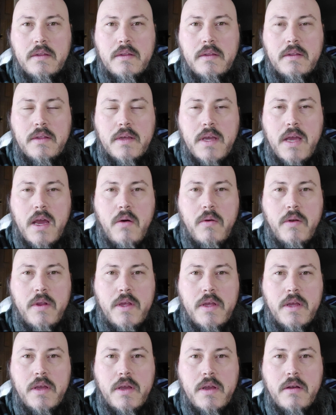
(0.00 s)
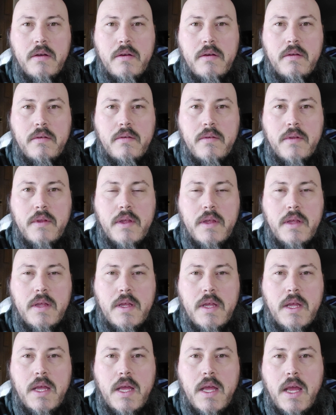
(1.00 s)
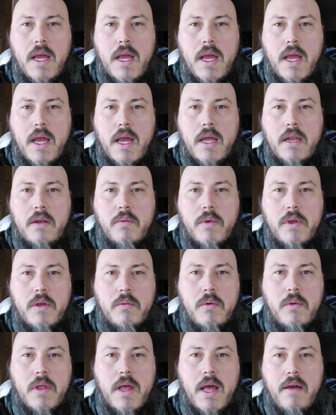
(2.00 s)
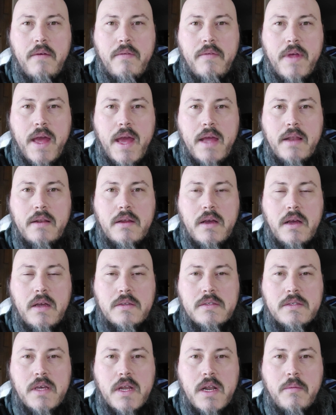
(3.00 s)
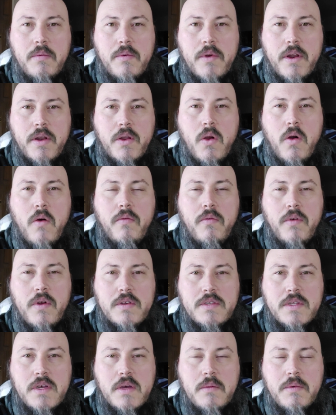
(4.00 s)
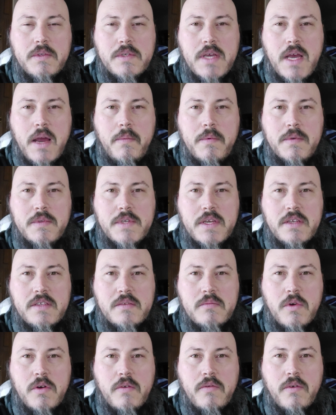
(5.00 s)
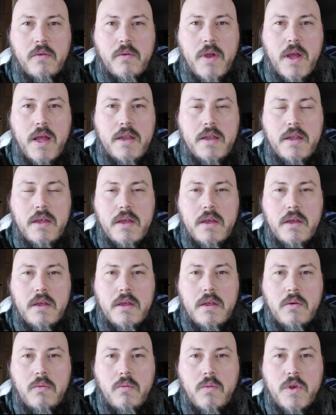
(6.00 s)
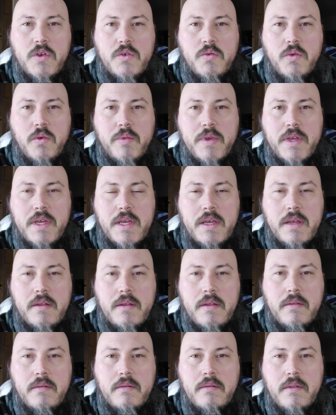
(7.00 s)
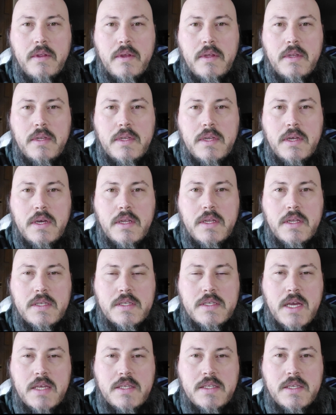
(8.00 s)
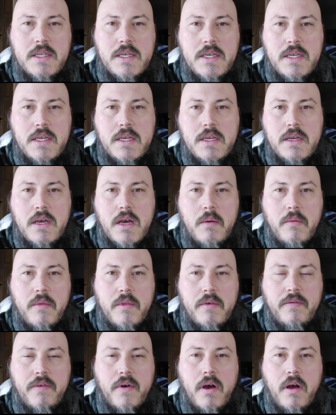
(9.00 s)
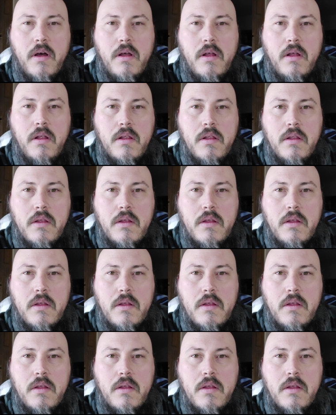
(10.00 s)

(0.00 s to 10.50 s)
the county here, and we will have that all set up and ready to go for us to help us compensate some more for rent, which will be a necessity come the fall